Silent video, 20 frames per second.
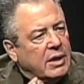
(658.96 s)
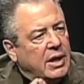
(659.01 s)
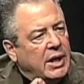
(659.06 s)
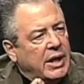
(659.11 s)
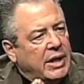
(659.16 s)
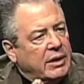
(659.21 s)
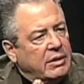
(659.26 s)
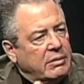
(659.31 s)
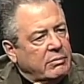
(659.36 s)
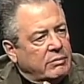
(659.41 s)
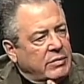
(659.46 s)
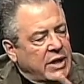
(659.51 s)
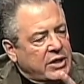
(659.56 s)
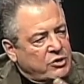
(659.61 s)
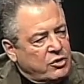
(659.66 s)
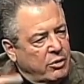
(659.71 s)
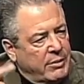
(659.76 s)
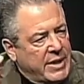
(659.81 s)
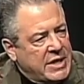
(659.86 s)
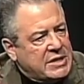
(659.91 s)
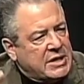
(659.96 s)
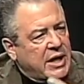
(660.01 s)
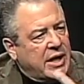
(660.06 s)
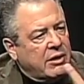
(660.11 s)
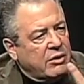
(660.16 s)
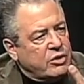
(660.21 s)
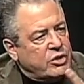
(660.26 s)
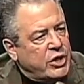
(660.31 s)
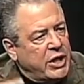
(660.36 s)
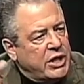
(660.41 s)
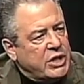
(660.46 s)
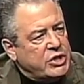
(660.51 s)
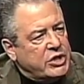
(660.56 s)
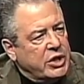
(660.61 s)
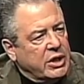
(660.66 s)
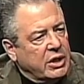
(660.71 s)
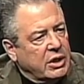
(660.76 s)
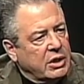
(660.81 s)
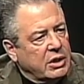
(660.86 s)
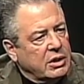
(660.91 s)
I, I saw my style
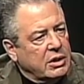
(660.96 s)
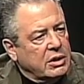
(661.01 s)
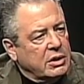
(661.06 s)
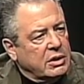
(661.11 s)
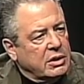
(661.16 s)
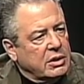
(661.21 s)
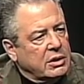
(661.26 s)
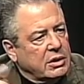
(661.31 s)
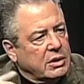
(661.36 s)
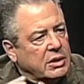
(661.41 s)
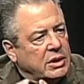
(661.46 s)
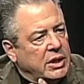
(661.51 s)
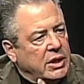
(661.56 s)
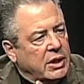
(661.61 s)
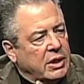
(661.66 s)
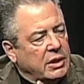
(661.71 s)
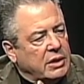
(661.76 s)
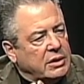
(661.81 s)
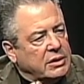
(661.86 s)
changing. Well,